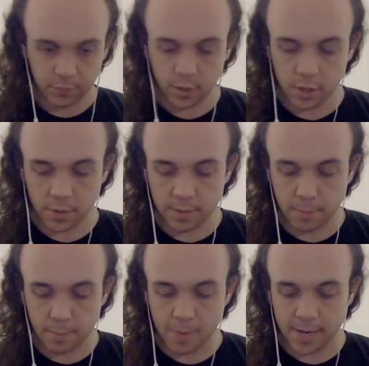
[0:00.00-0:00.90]
So at the
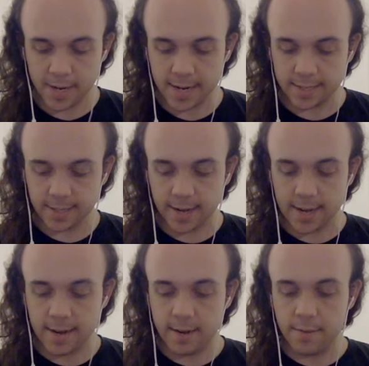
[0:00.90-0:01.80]
moment it's
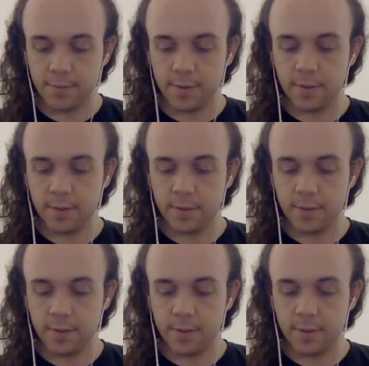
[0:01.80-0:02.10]
kind of...